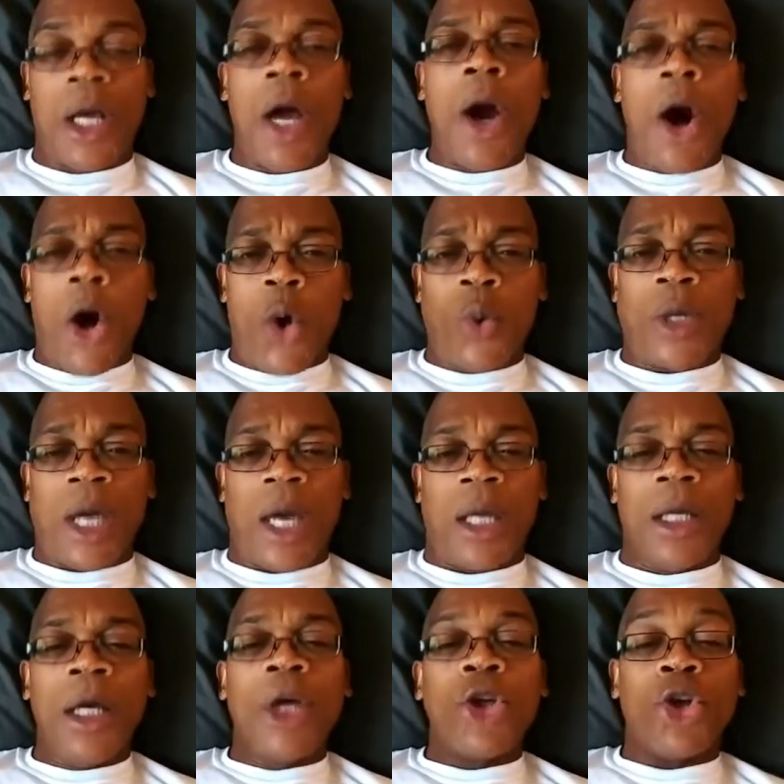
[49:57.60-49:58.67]
Okay,
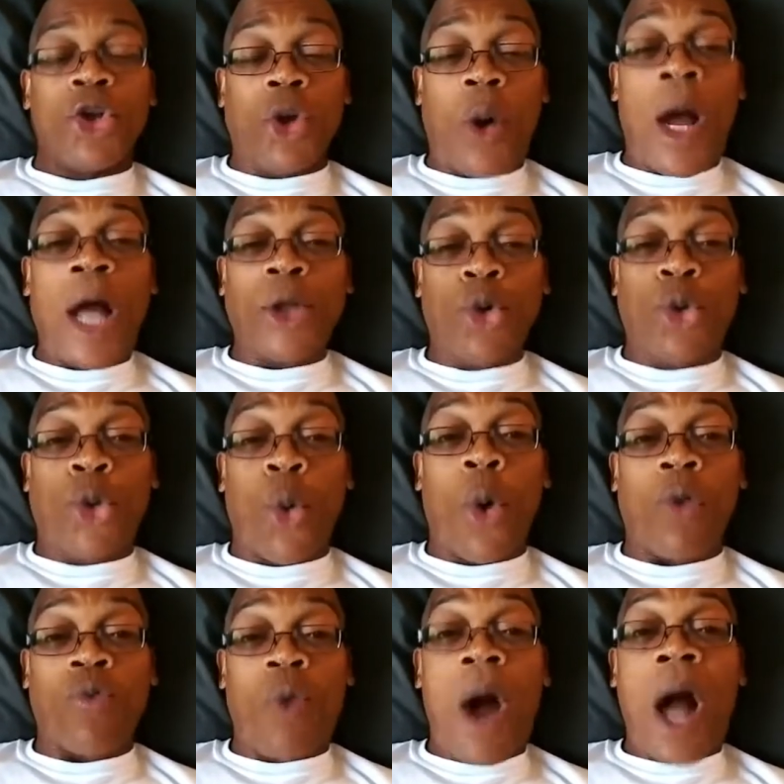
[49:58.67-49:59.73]
you know how you throw a
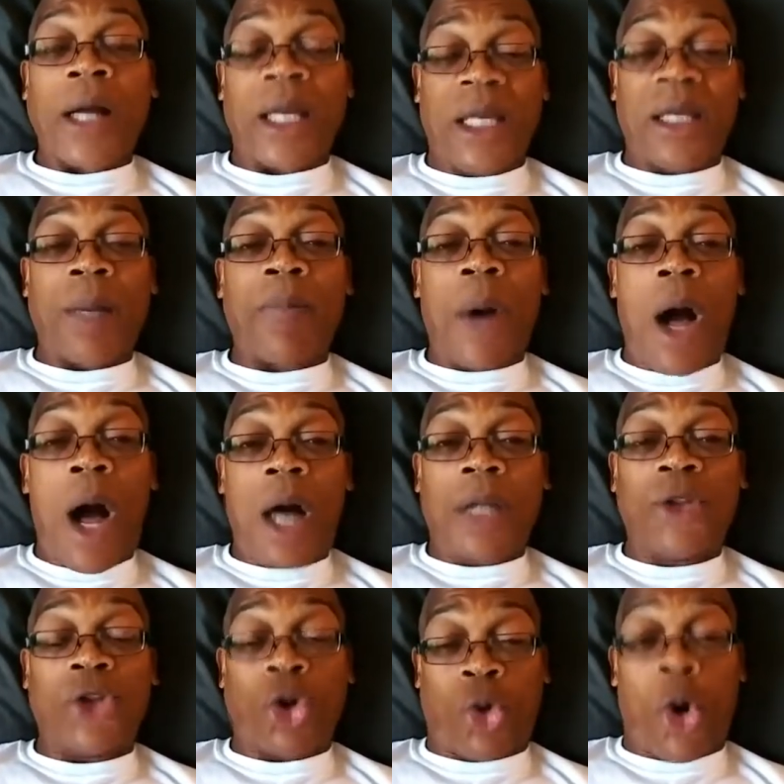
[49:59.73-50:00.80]
rock in a
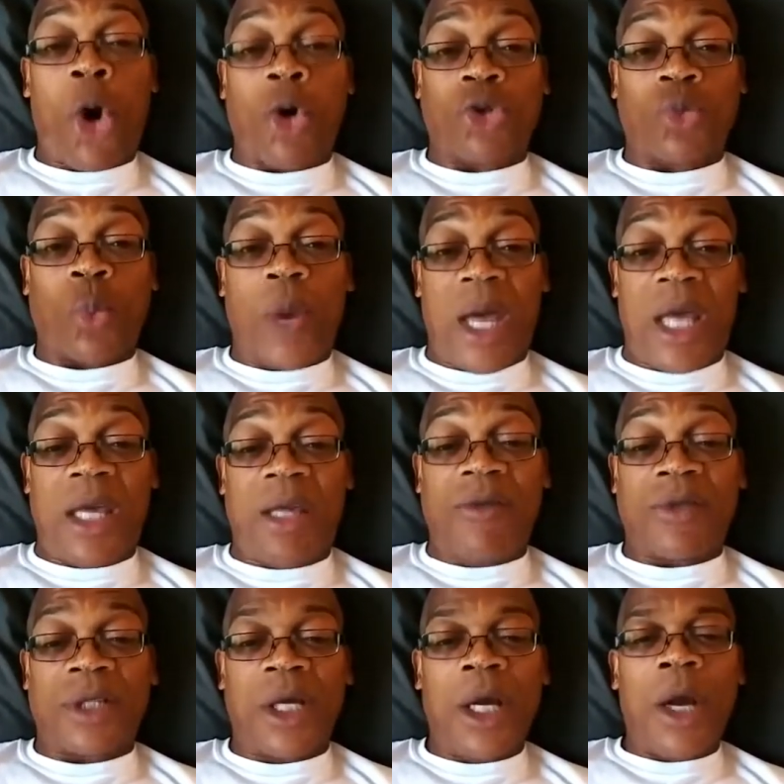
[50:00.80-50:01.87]
pond to cause waves?